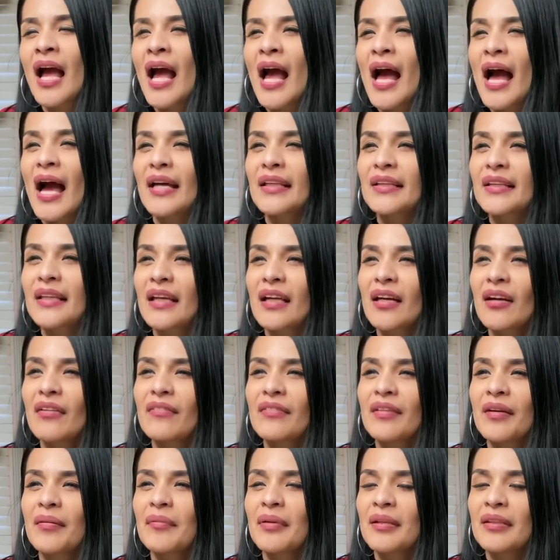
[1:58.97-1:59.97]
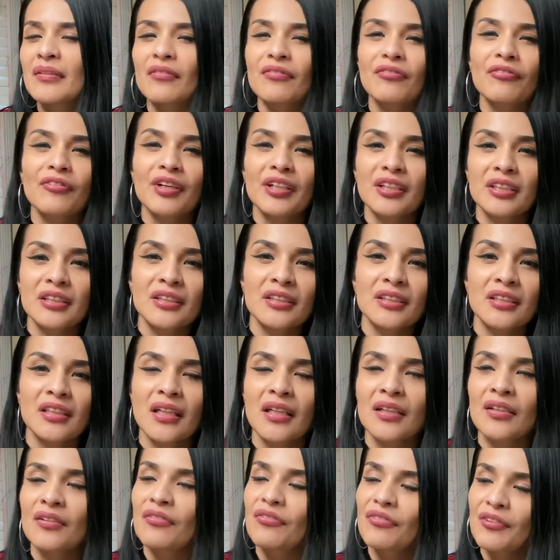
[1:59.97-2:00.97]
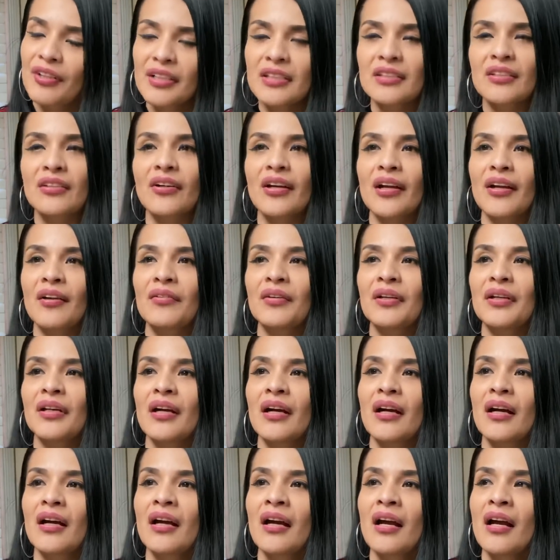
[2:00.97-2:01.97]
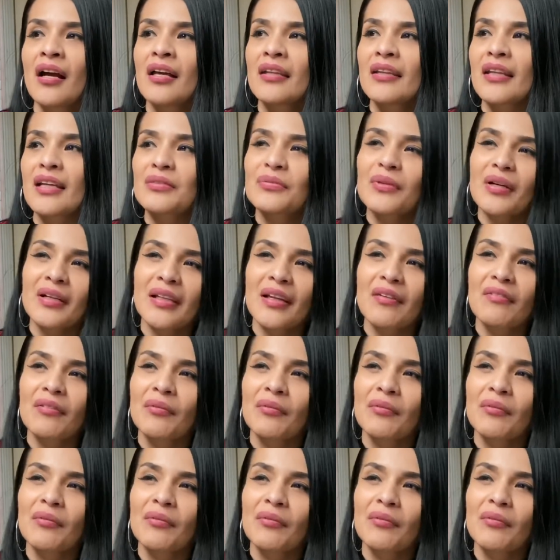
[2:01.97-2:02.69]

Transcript: I think of them in the fridge, in the freezer area. That's why I never